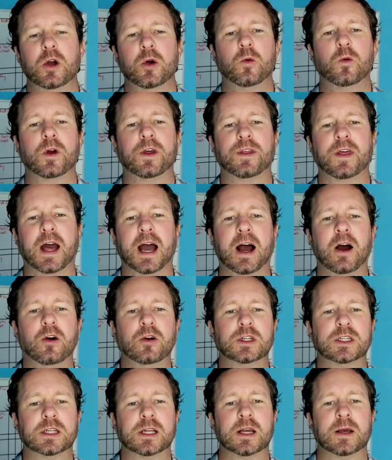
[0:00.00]

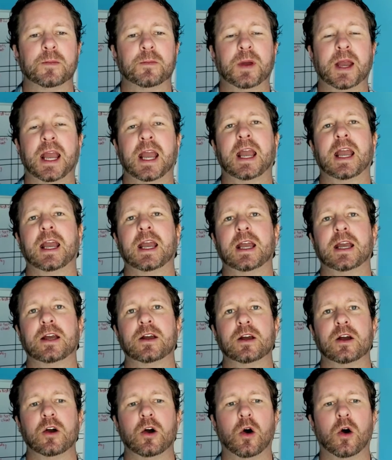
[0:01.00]
without paying